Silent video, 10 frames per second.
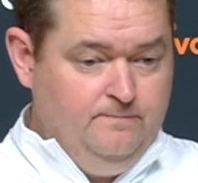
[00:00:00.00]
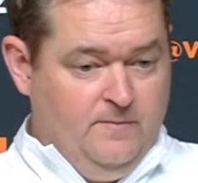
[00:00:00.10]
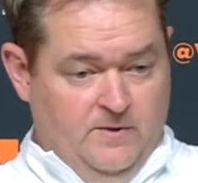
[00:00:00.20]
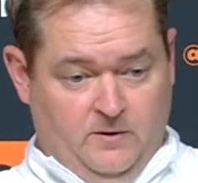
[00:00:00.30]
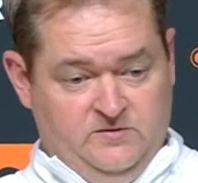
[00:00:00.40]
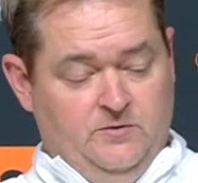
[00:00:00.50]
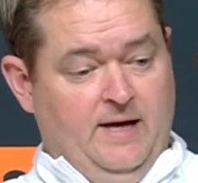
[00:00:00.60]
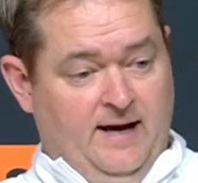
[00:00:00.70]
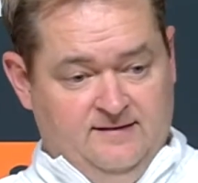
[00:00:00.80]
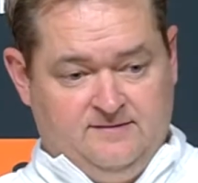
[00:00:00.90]
Those two
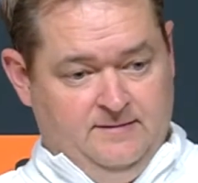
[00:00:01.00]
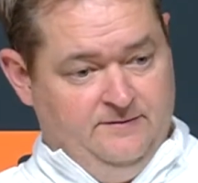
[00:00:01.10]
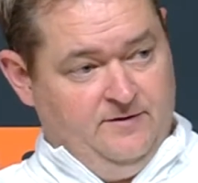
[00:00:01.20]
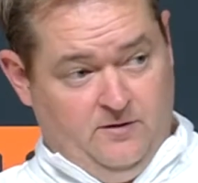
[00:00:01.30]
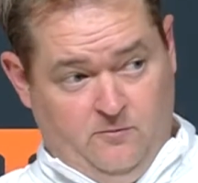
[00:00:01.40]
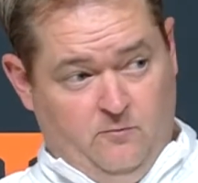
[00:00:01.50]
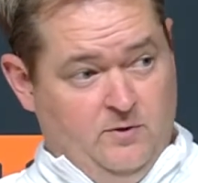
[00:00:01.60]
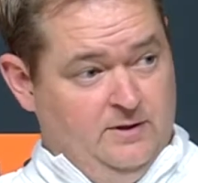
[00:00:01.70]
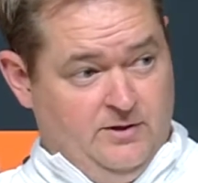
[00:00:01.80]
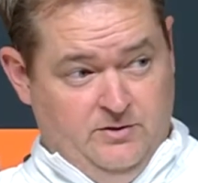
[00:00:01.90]
guys have done a
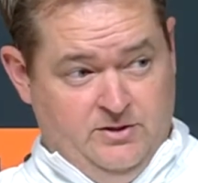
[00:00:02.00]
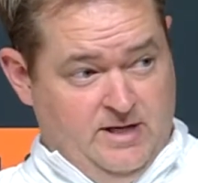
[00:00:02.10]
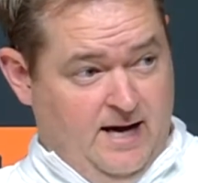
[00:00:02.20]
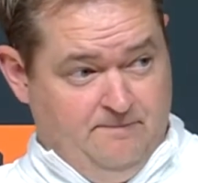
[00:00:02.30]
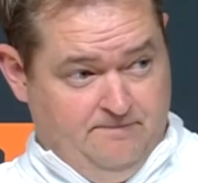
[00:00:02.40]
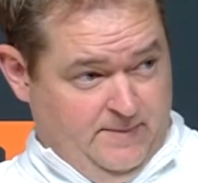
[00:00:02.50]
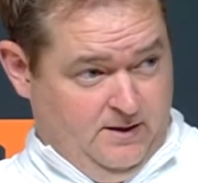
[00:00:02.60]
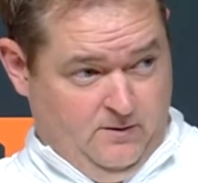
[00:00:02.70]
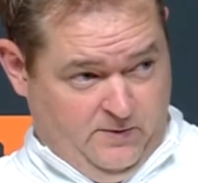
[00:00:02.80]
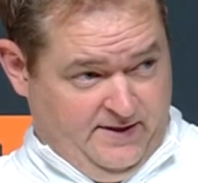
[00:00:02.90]
really good job
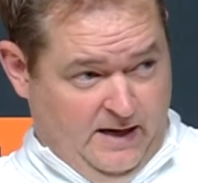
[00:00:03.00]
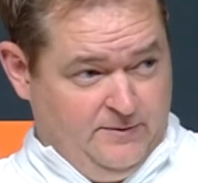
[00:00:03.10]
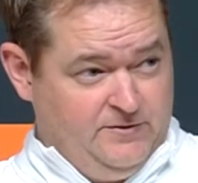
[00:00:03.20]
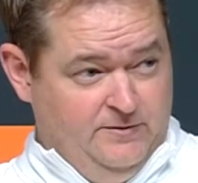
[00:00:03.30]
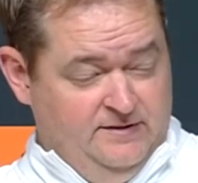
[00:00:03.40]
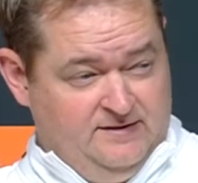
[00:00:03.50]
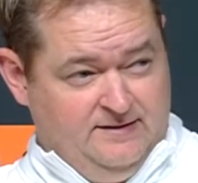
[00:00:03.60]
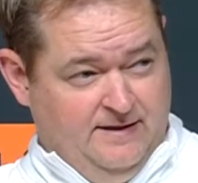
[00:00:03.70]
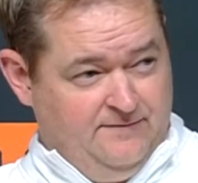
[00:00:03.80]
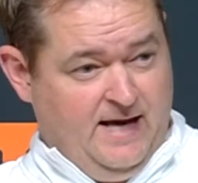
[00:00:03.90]
with the opportunities that
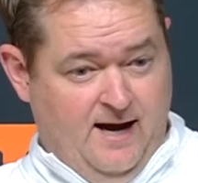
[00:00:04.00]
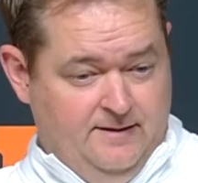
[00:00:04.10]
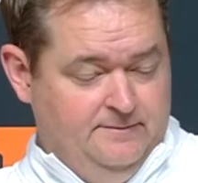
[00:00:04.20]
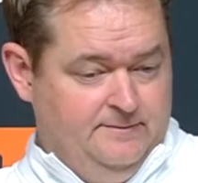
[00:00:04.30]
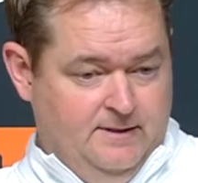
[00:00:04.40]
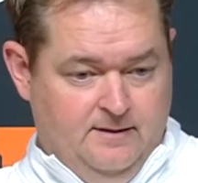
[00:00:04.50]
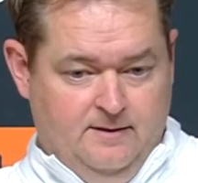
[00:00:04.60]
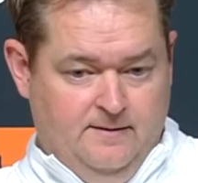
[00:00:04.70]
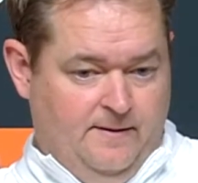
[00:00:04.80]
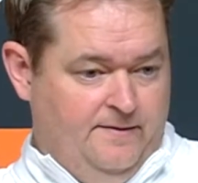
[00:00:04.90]
they've gotten.
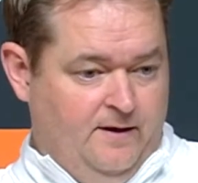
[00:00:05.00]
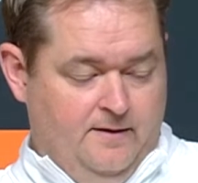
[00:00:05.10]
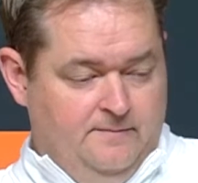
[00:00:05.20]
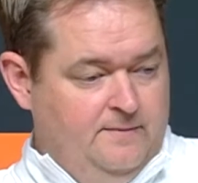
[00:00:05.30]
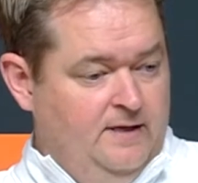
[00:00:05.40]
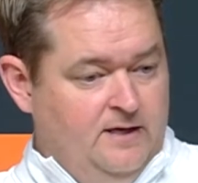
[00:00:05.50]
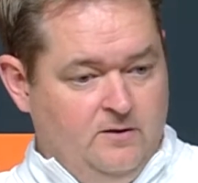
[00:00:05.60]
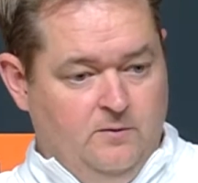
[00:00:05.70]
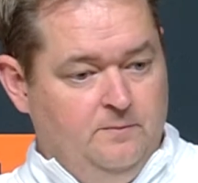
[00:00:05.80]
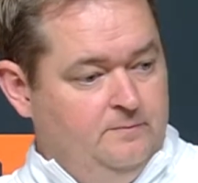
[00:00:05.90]
I thought
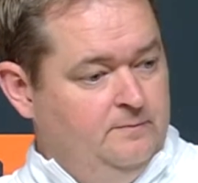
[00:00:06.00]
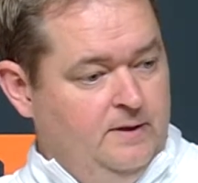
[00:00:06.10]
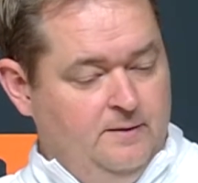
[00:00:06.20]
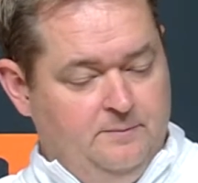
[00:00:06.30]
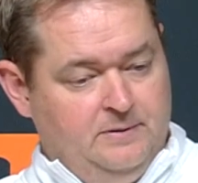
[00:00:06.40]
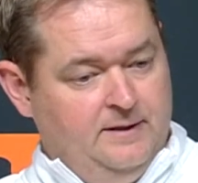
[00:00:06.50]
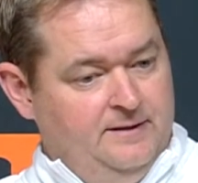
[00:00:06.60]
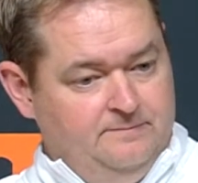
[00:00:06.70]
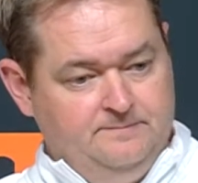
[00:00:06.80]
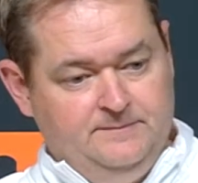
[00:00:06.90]
Nico played,
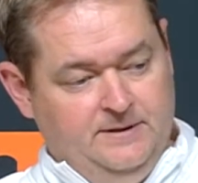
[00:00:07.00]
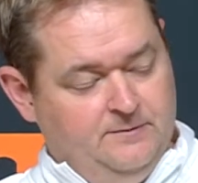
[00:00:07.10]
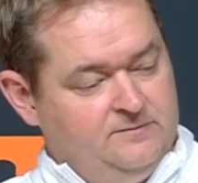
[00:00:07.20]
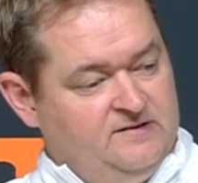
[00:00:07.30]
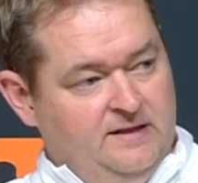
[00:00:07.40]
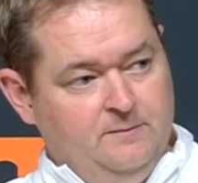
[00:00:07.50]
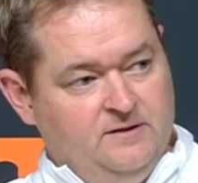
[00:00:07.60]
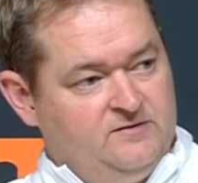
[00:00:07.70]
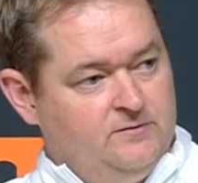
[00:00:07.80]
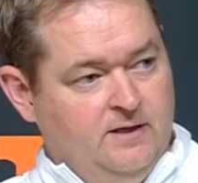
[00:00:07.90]

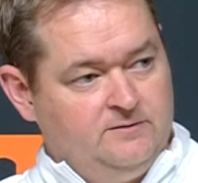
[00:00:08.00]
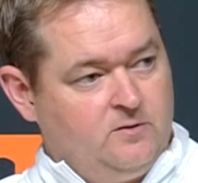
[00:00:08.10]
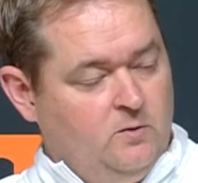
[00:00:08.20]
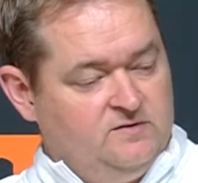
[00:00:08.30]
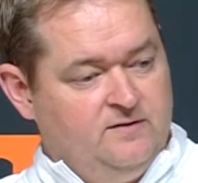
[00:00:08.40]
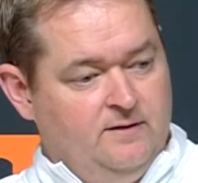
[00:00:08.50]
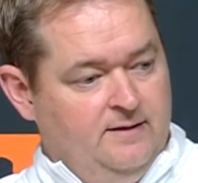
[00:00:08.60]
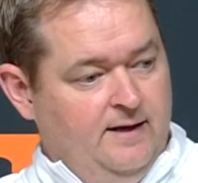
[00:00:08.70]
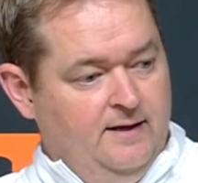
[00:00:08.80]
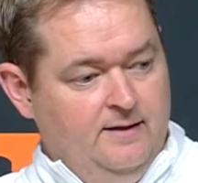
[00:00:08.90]
seamless throughout the course of the
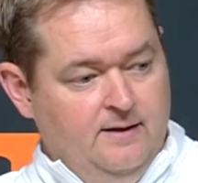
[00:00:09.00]
day.